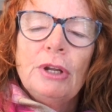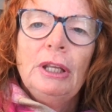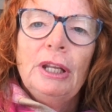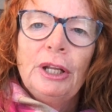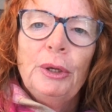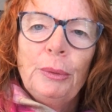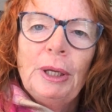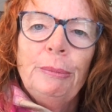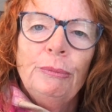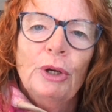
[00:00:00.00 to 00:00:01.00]

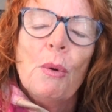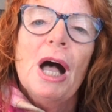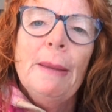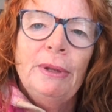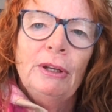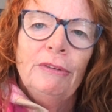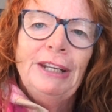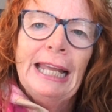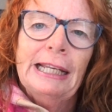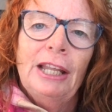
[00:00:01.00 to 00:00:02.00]
requirement of
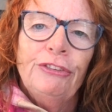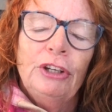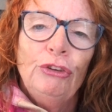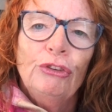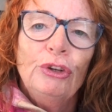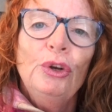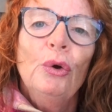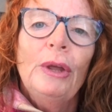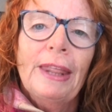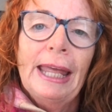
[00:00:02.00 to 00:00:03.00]
an adolescent is to
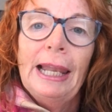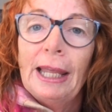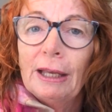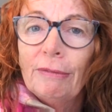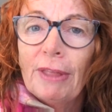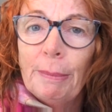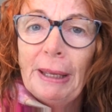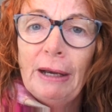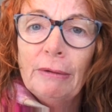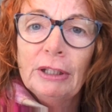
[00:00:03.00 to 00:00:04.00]
annoy the hell out of their
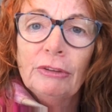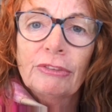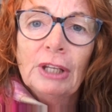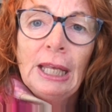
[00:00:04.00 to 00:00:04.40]
parents.